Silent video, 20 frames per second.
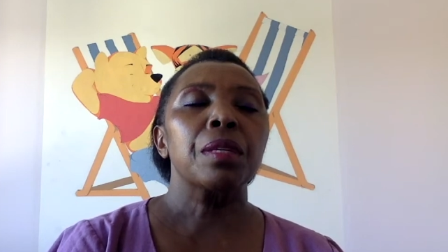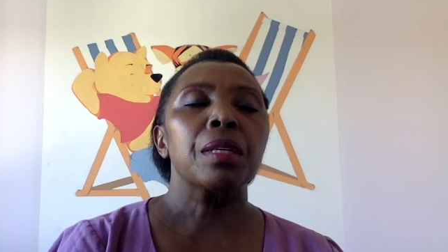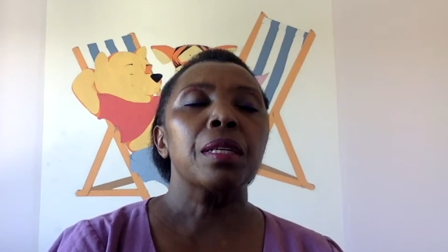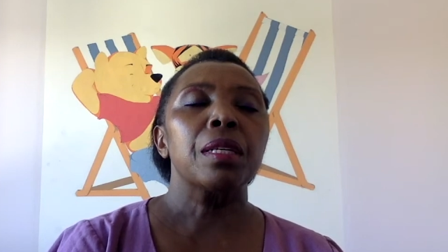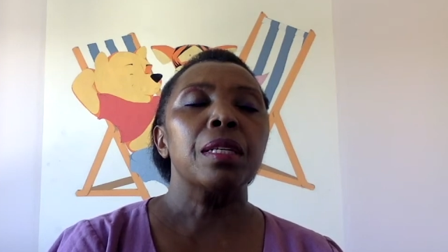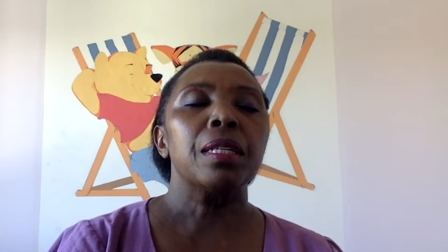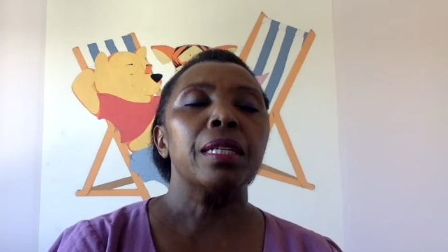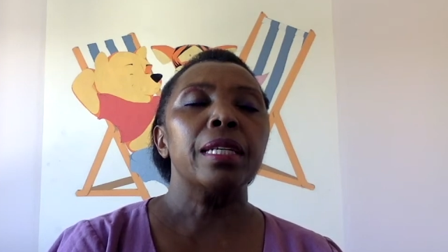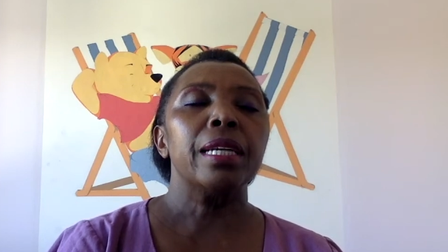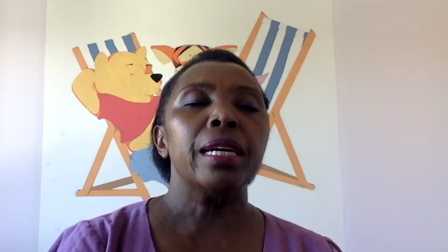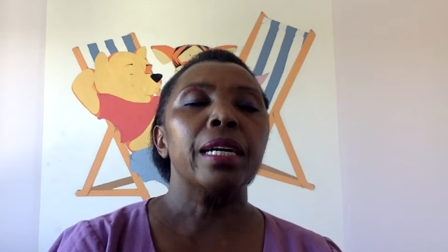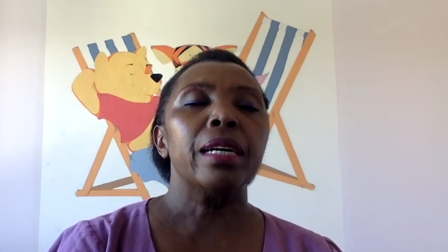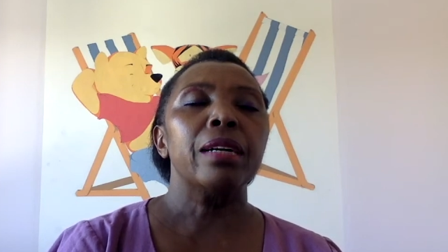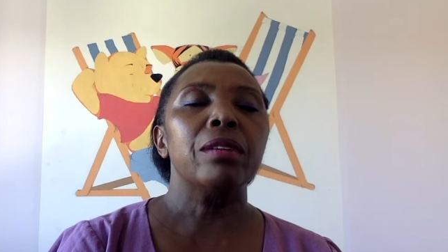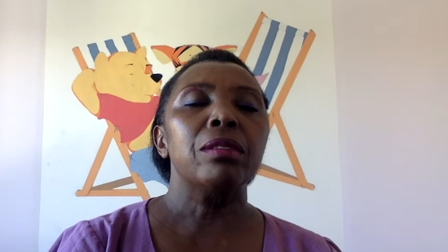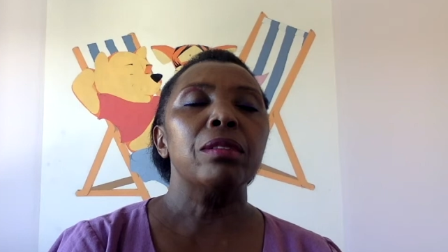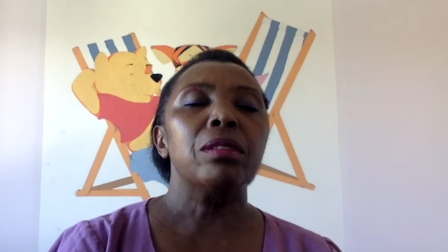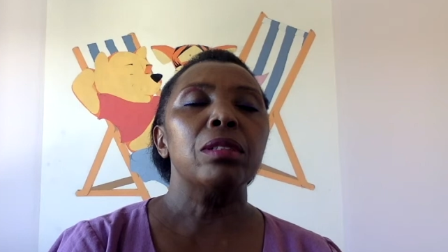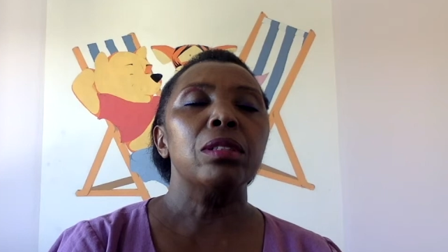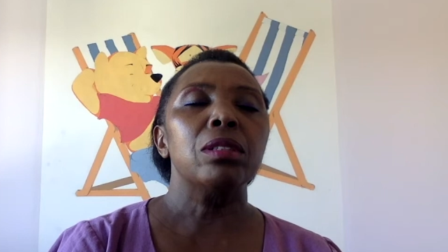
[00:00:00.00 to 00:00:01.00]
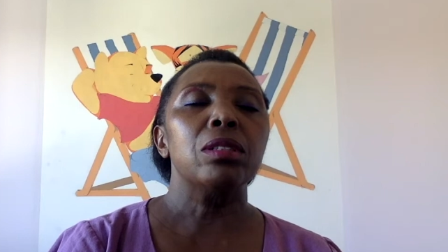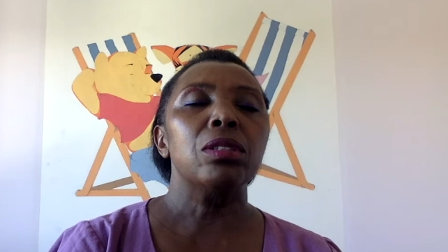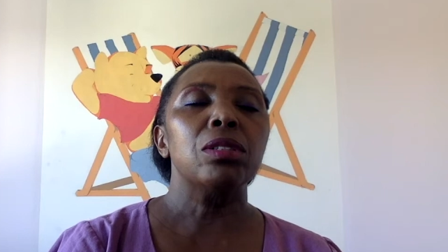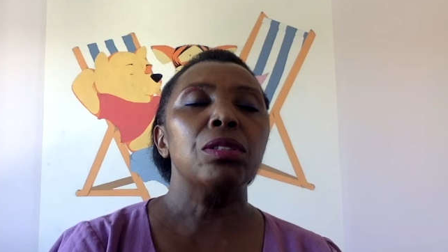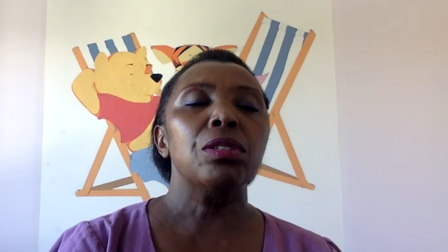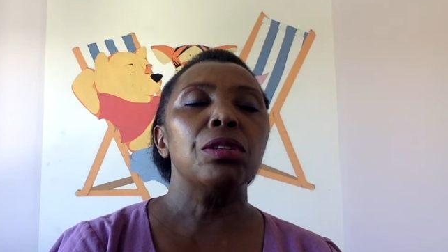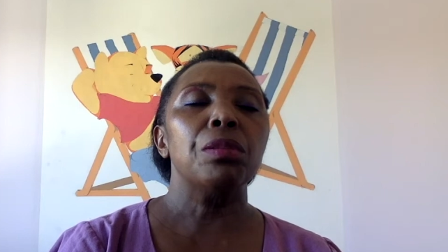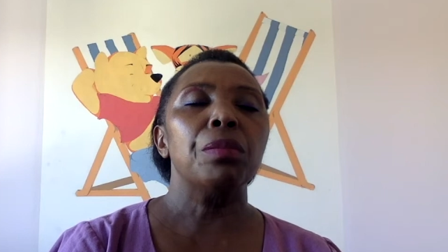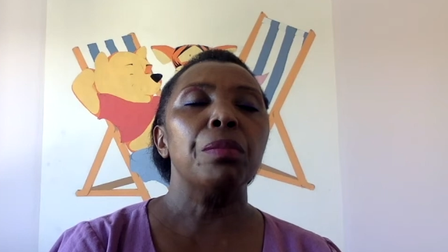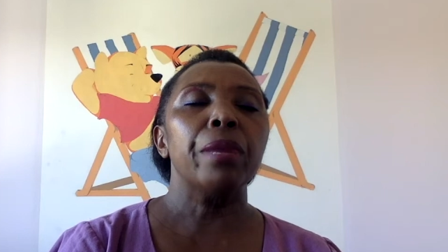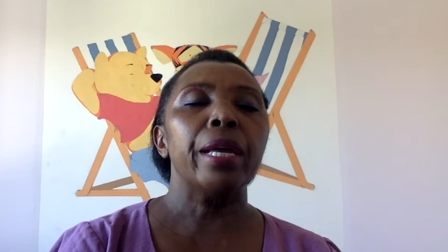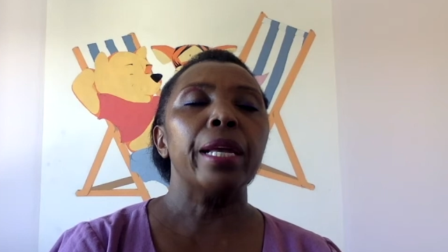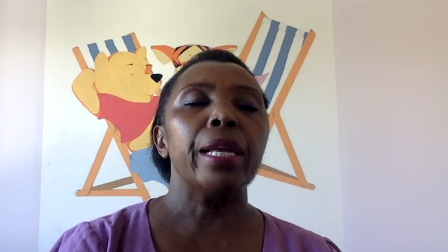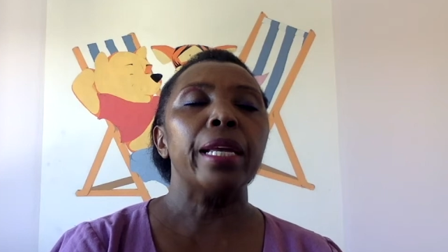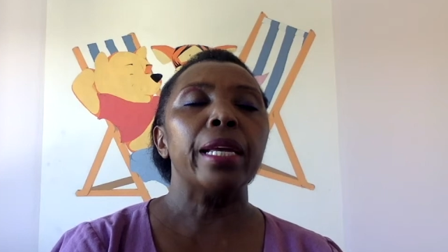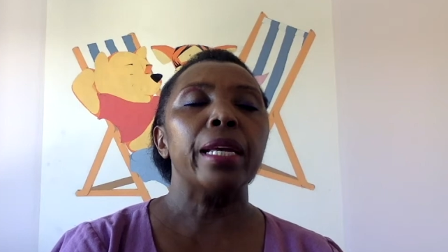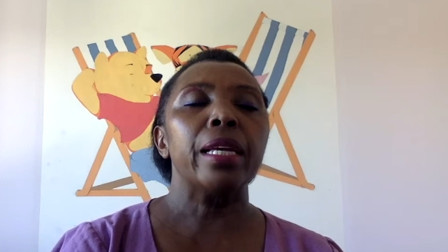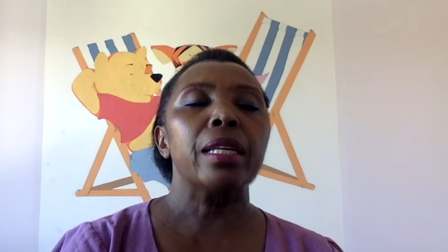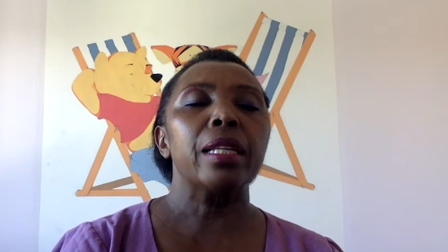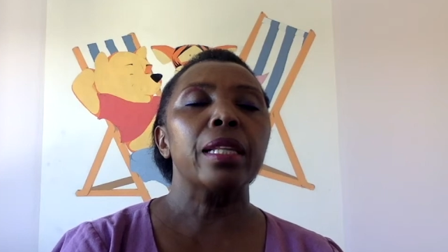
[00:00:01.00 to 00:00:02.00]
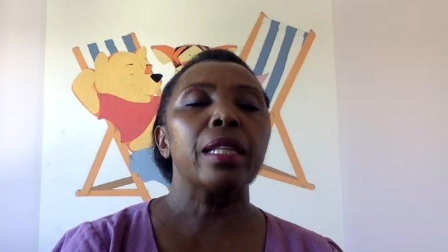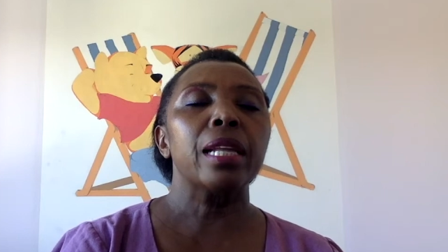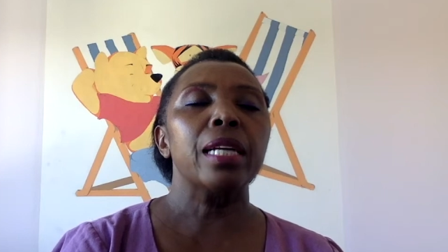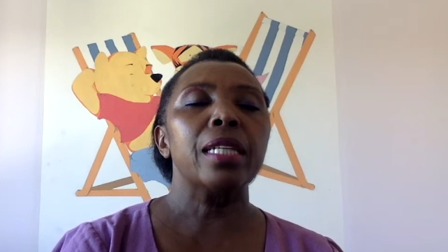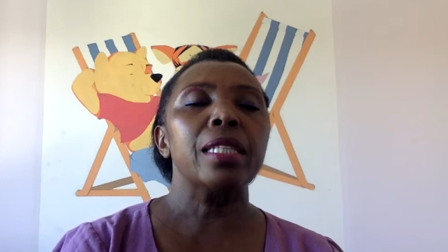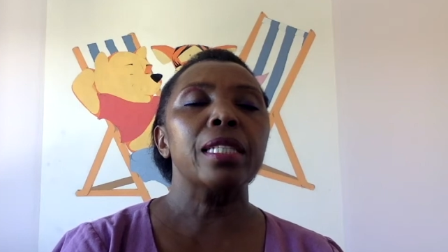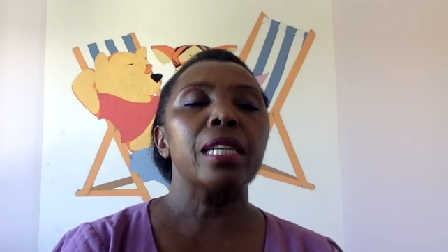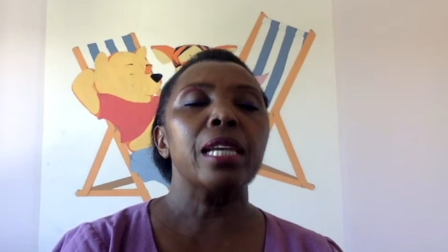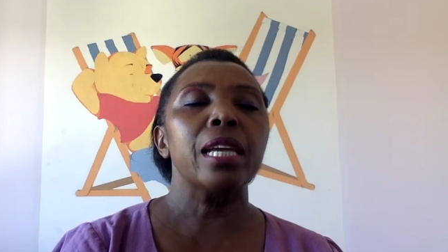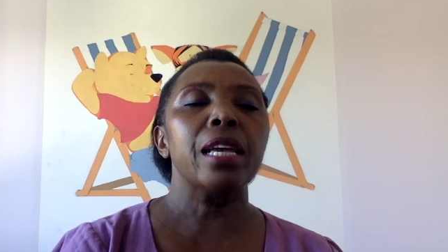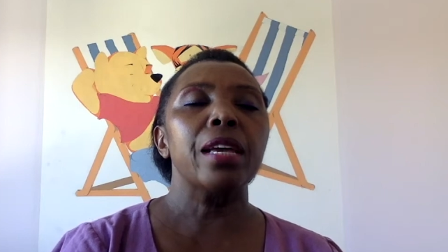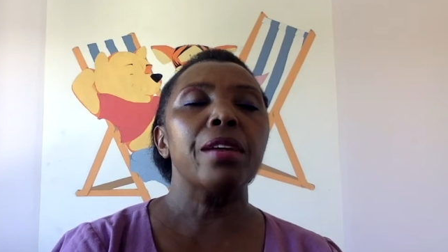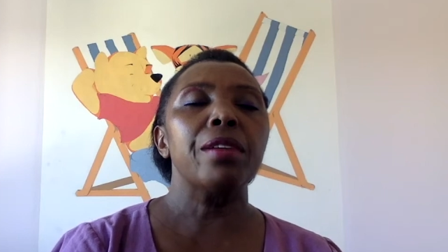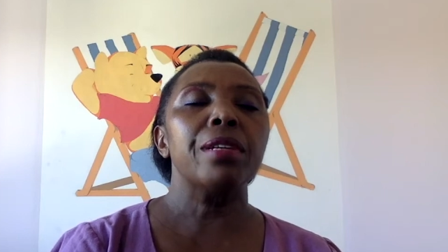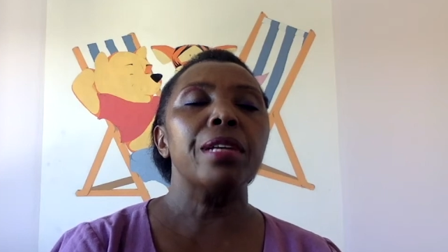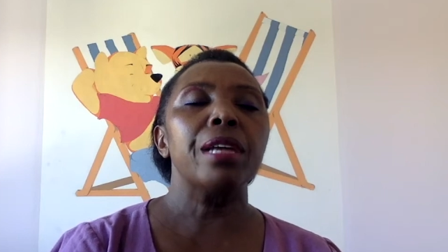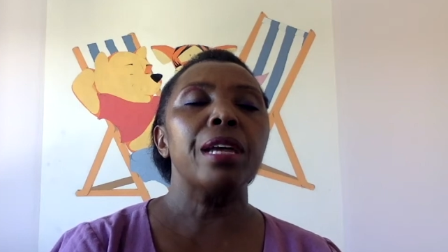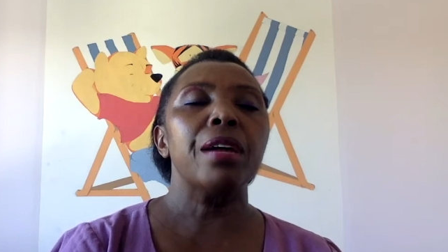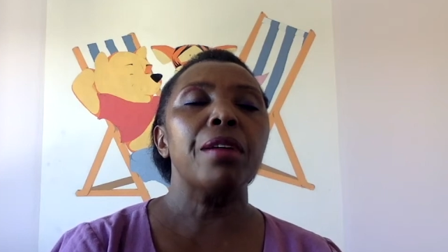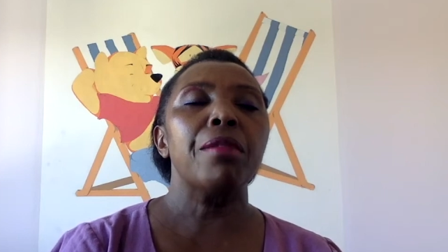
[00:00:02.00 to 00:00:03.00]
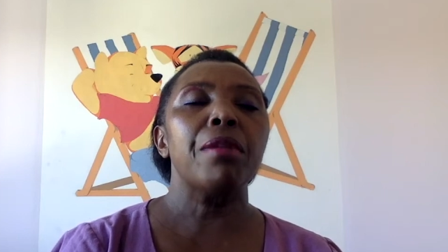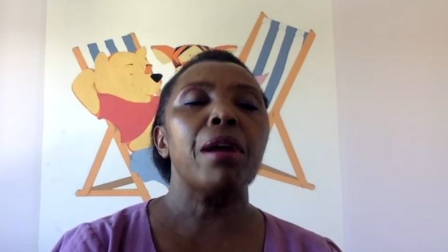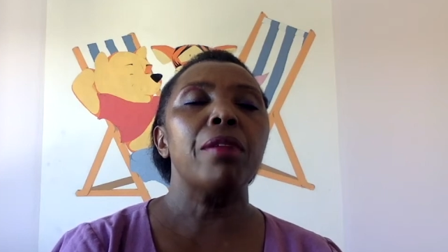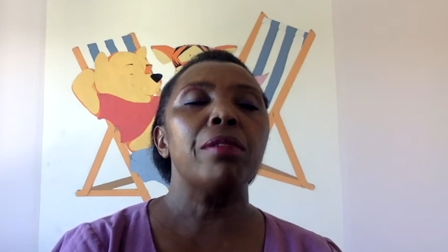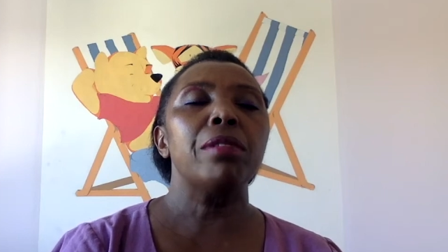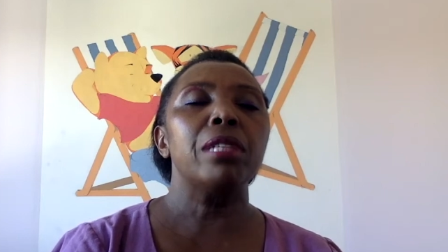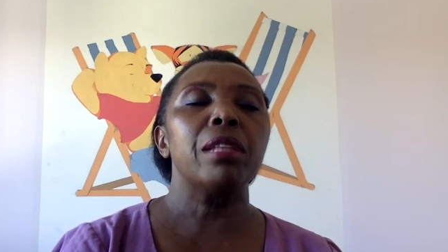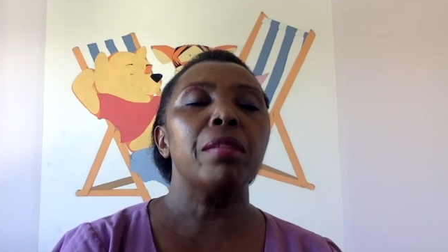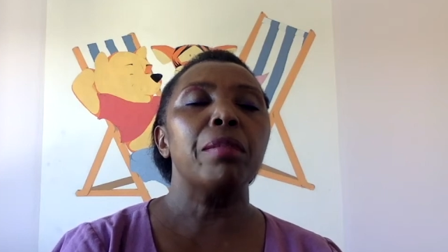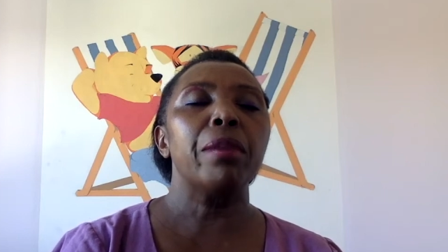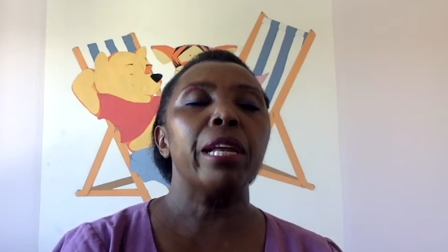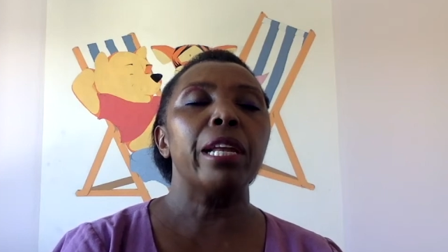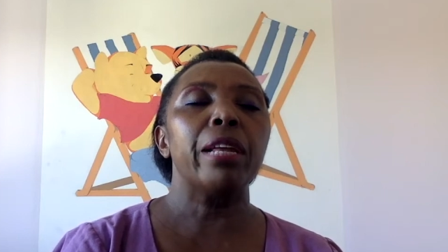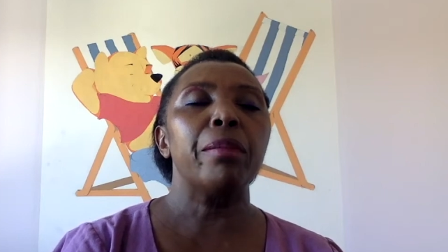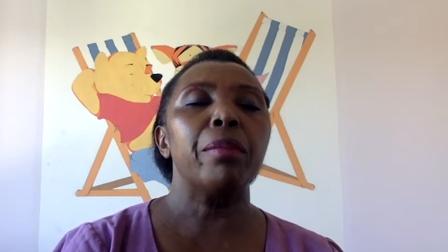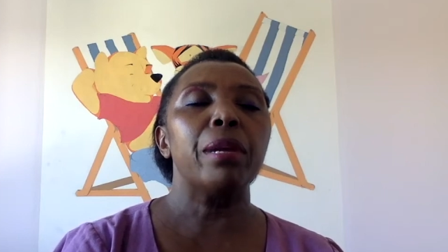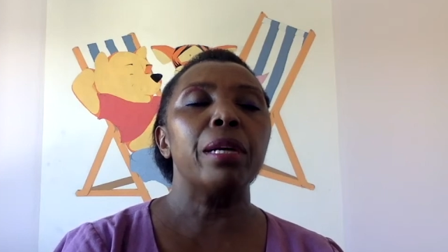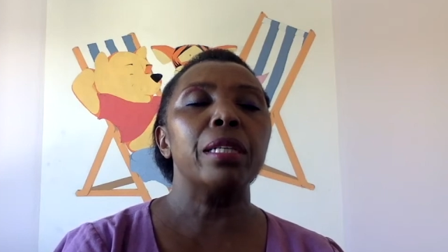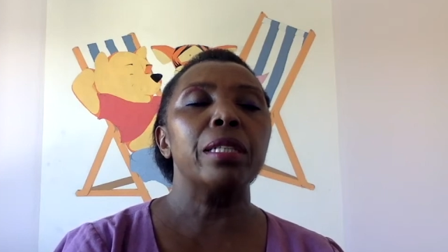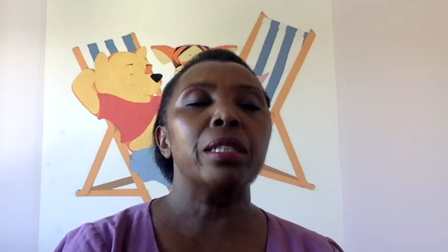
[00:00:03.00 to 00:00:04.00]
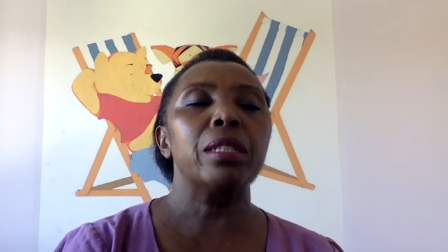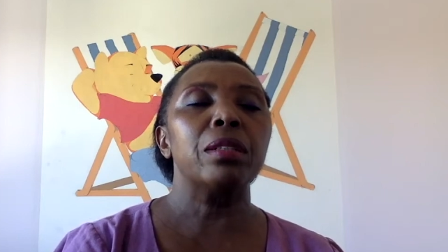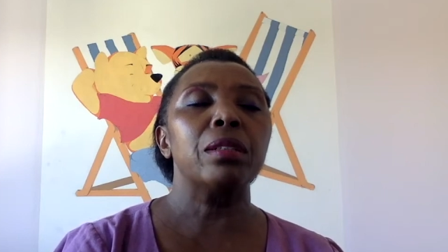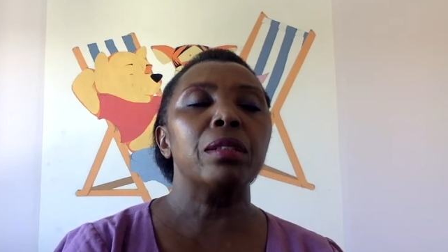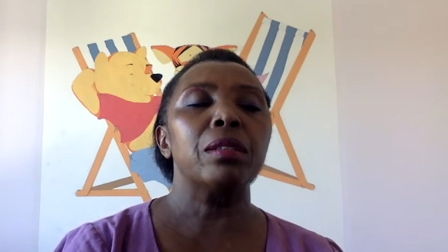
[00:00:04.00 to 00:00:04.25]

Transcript: down to your belly, that area around the belly button.